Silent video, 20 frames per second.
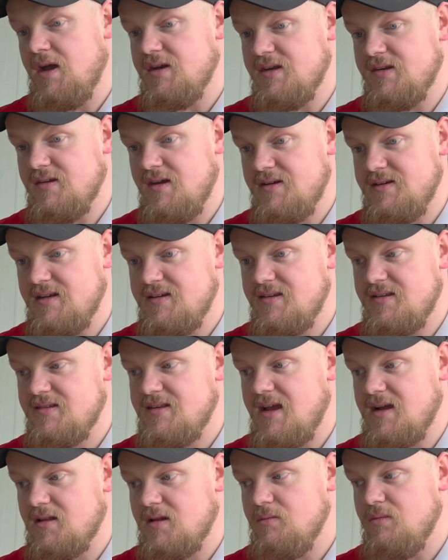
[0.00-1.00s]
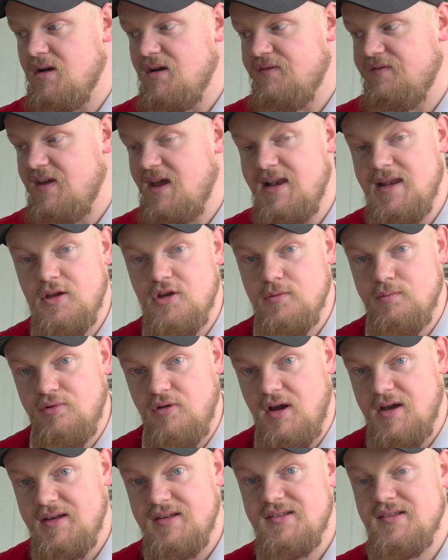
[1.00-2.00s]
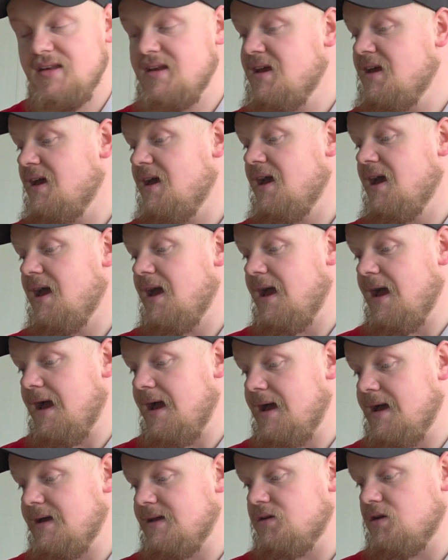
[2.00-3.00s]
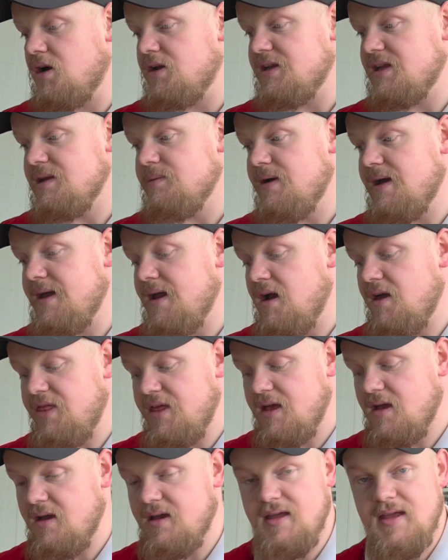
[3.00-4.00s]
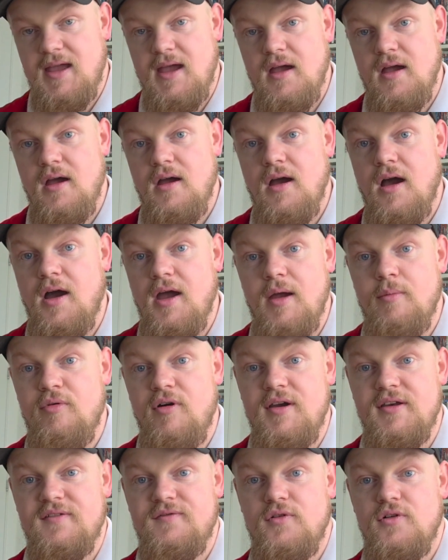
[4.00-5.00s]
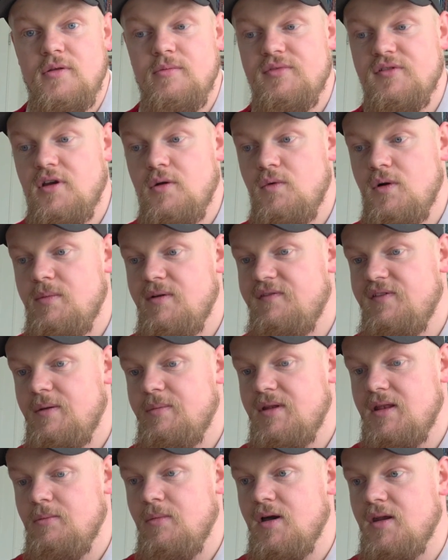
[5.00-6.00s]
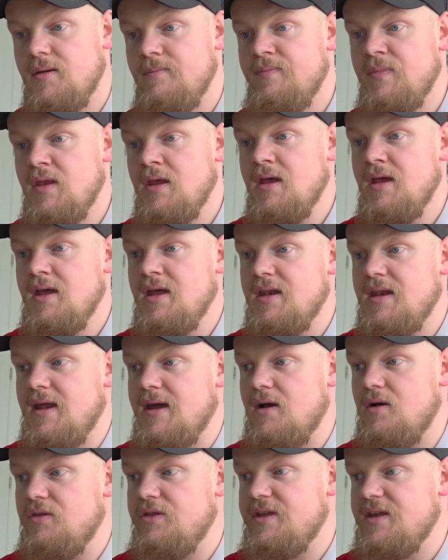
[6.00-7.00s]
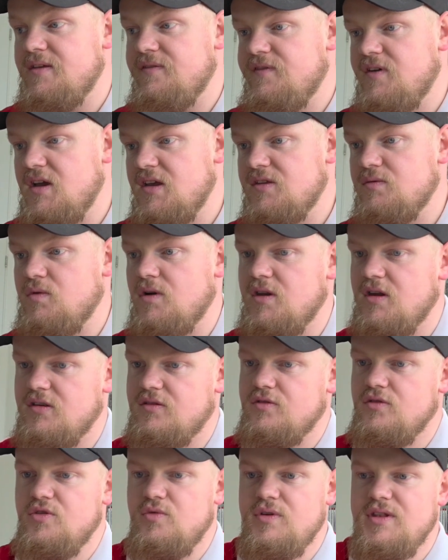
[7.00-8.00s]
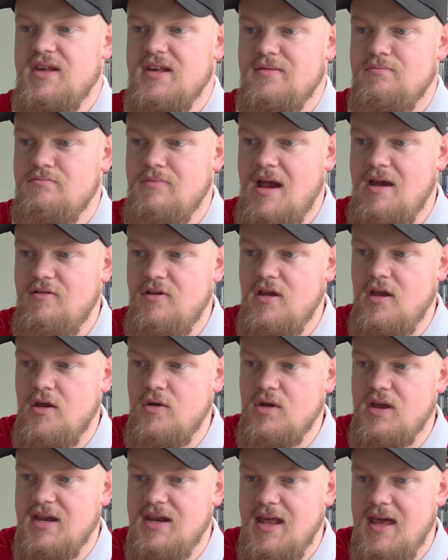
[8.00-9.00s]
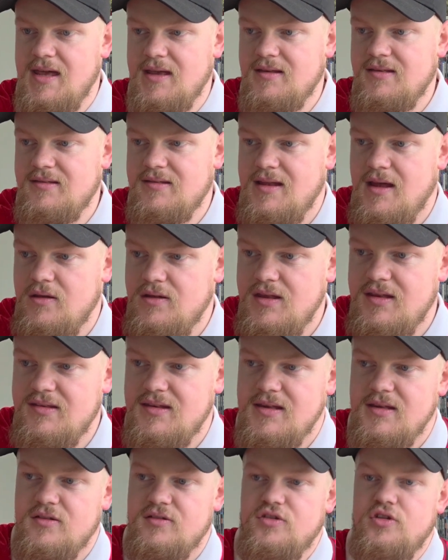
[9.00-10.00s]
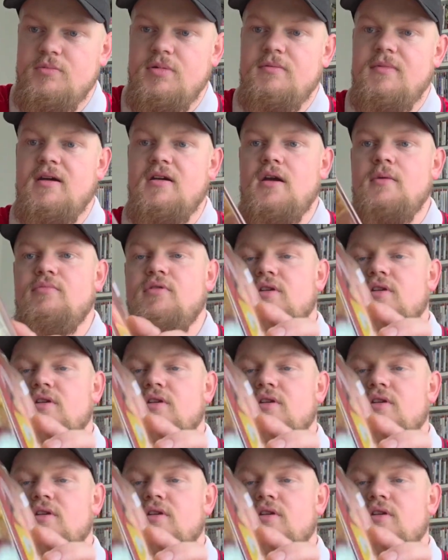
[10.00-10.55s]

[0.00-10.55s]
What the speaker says: I decided to snag them at a fairly good price. And on eBay, I think I can get a higher price for them, so I will be flipping them on. Now, the first one I saw were these Mario Connects. Now, this is Super Mario